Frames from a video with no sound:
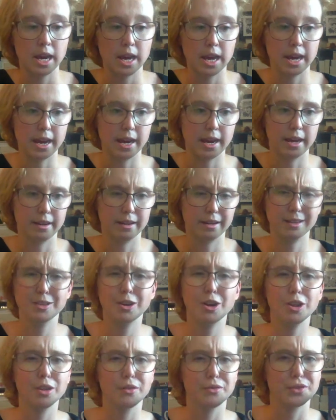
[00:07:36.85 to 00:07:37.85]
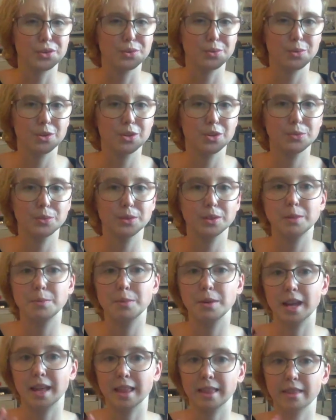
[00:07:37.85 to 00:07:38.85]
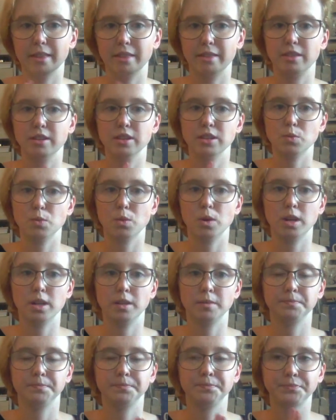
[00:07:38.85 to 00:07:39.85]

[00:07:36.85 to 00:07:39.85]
and in all of his worlds really, but this one,